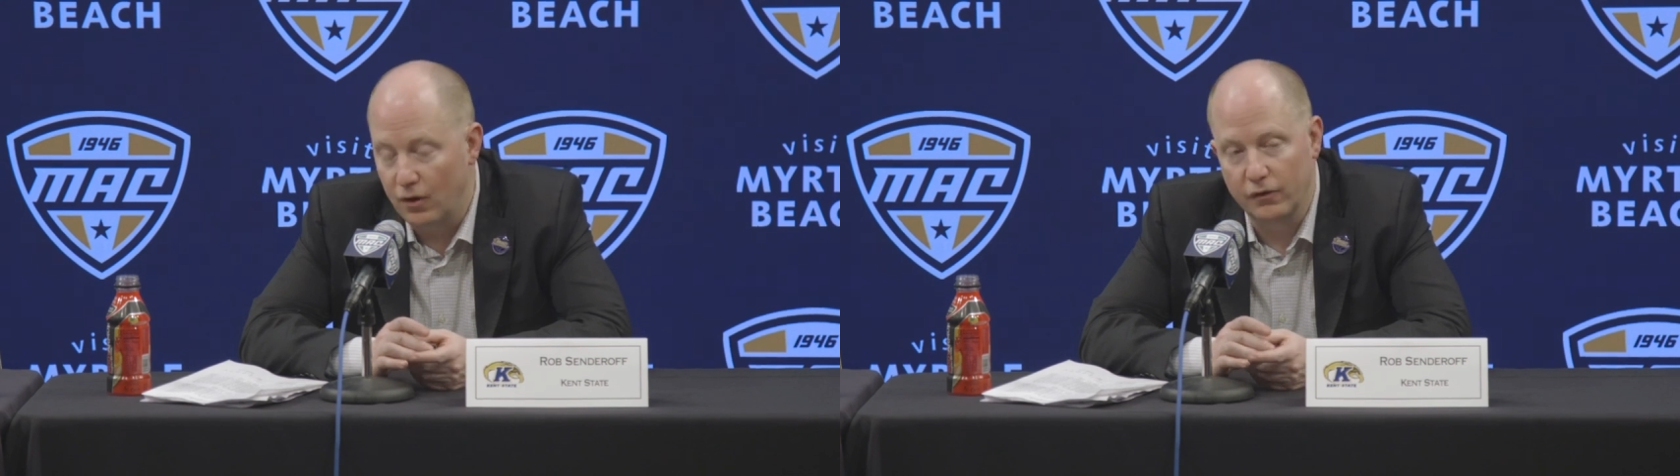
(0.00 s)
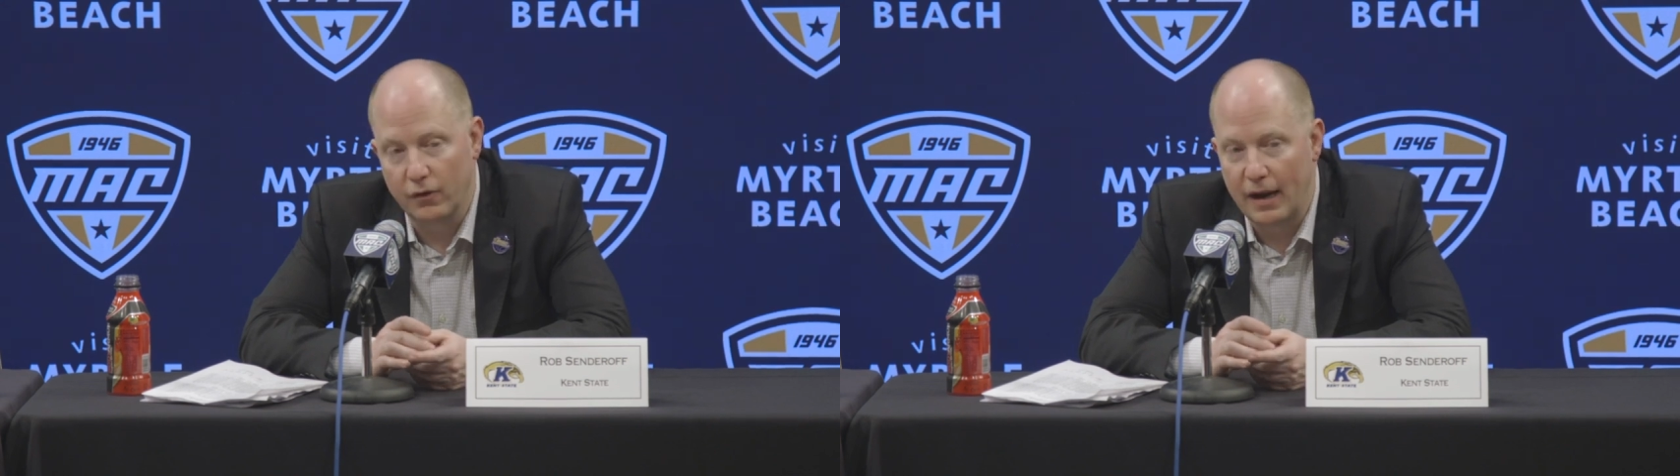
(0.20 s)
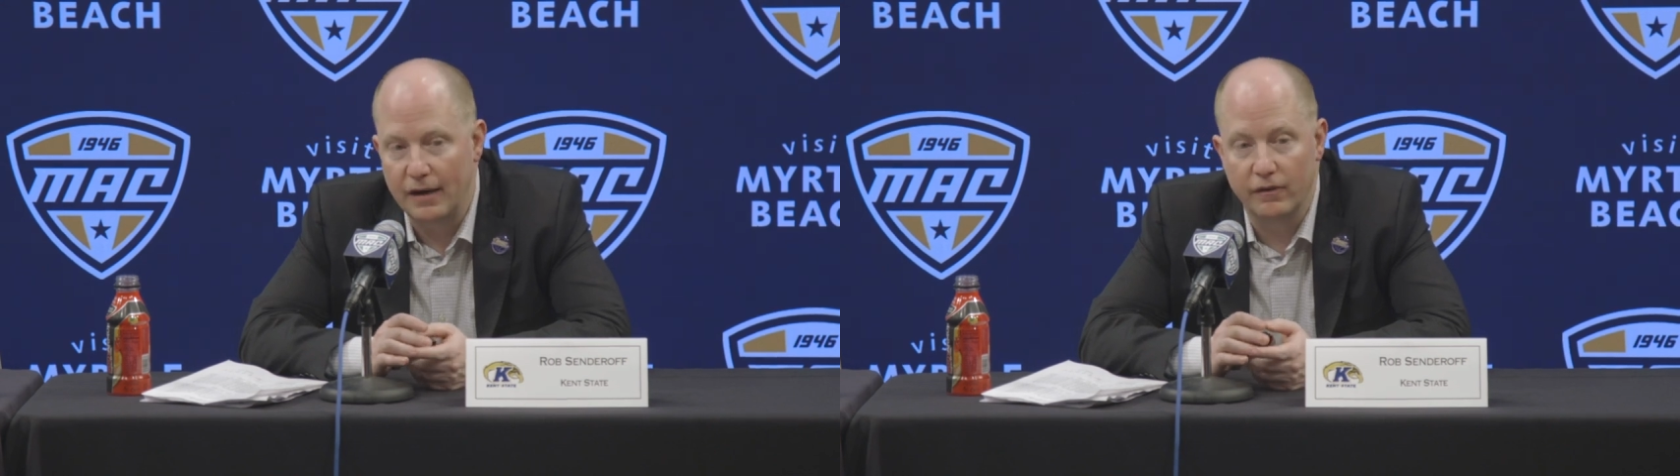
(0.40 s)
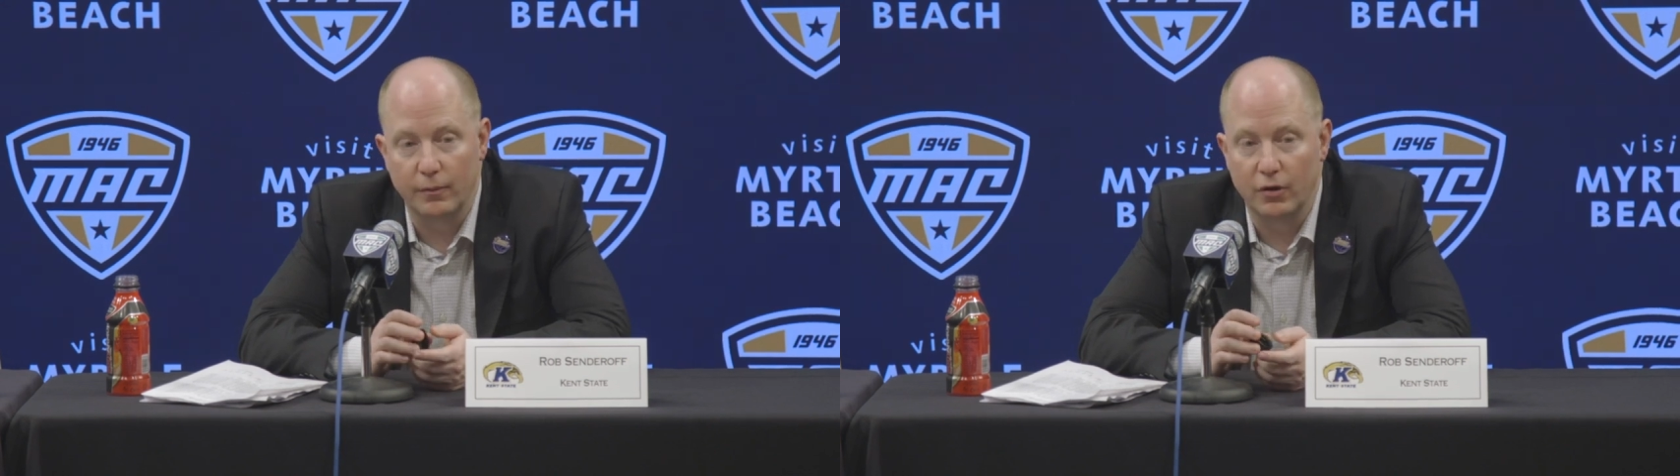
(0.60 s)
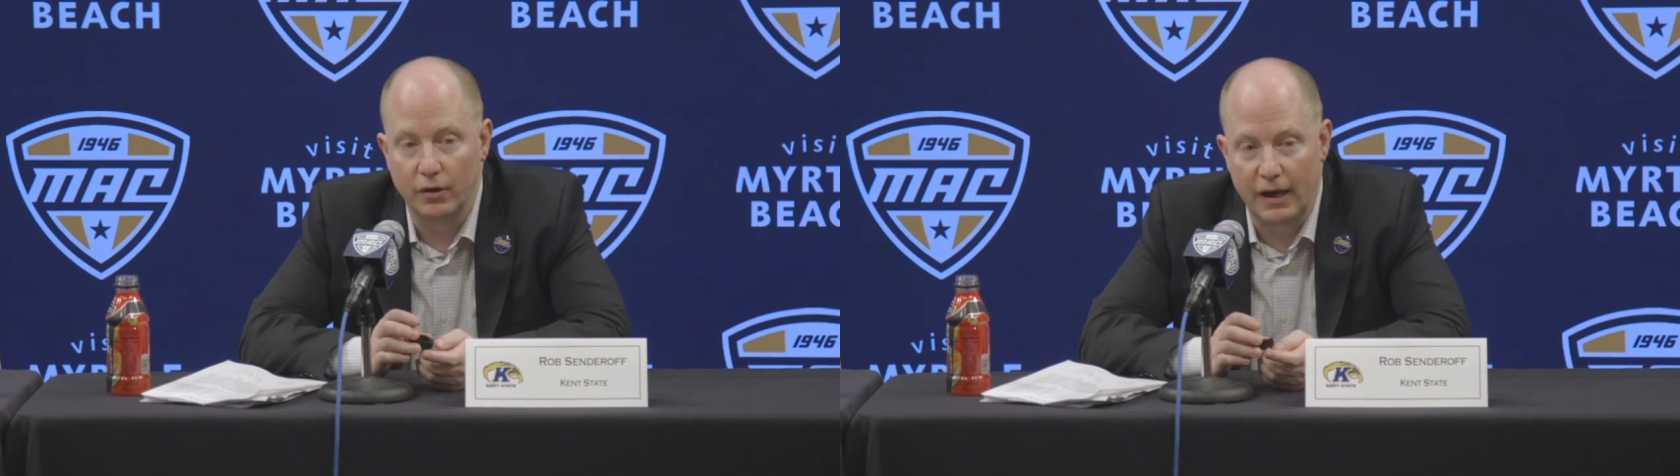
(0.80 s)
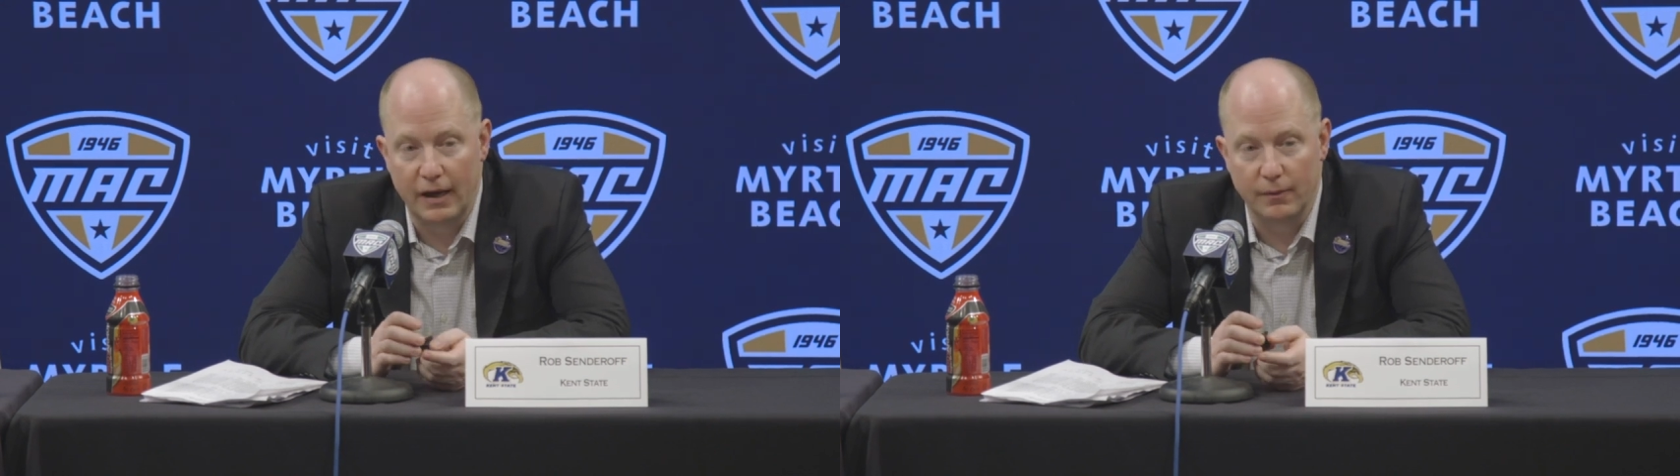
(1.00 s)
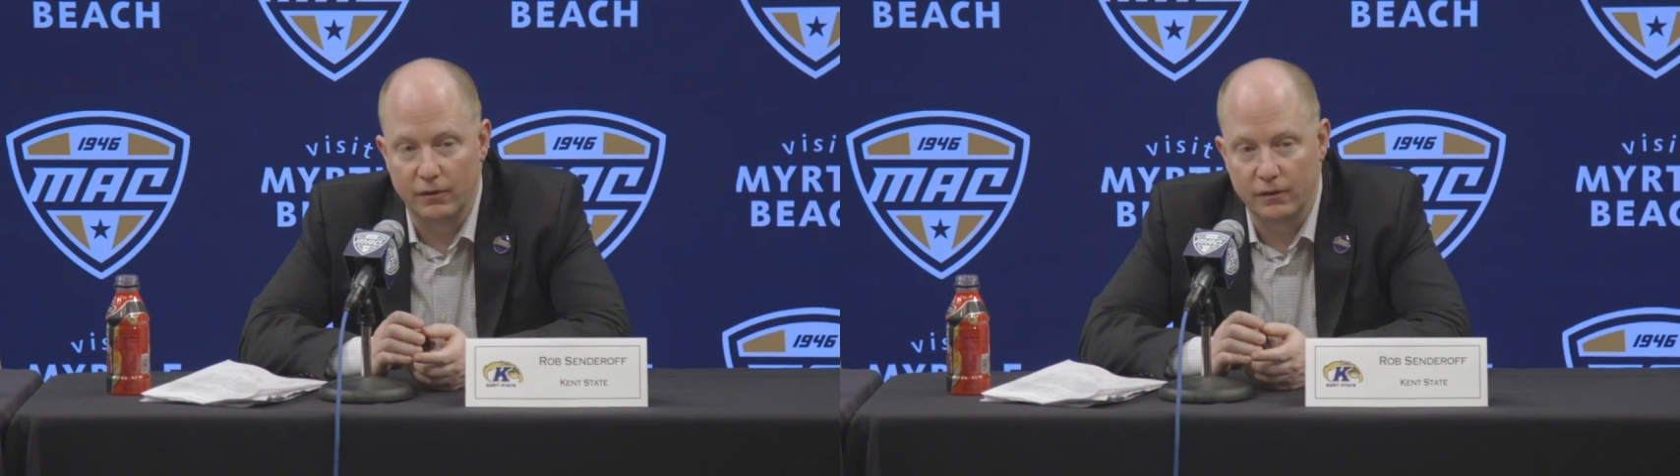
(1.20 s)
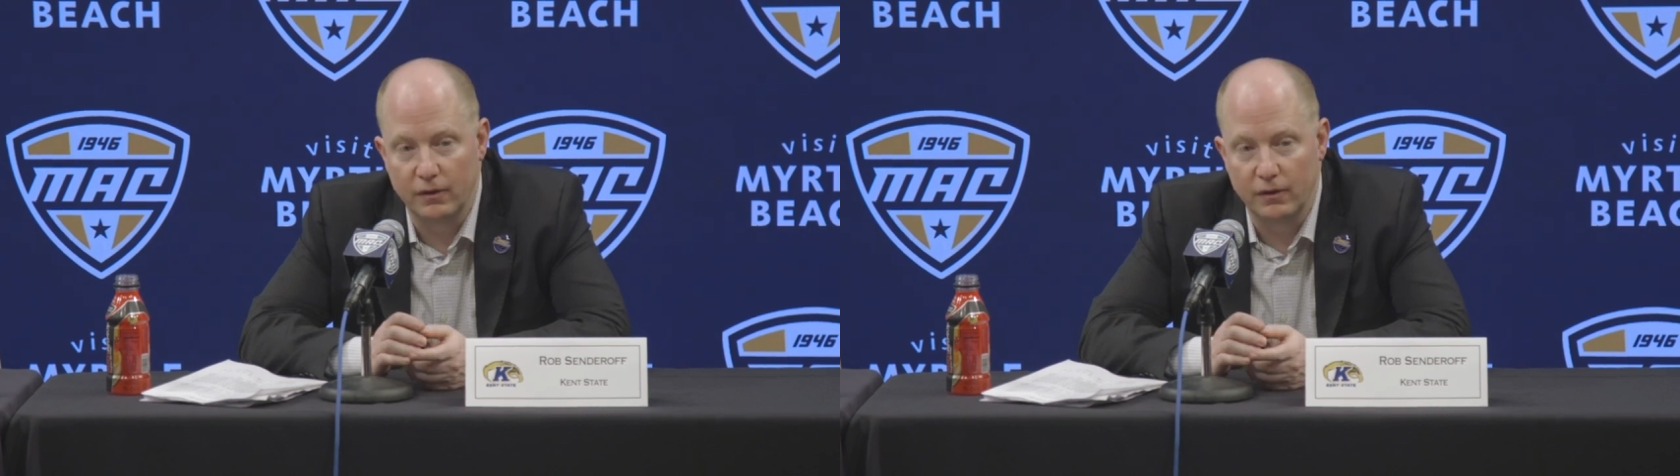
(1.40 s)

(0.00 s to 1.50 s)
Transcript: also had some good games.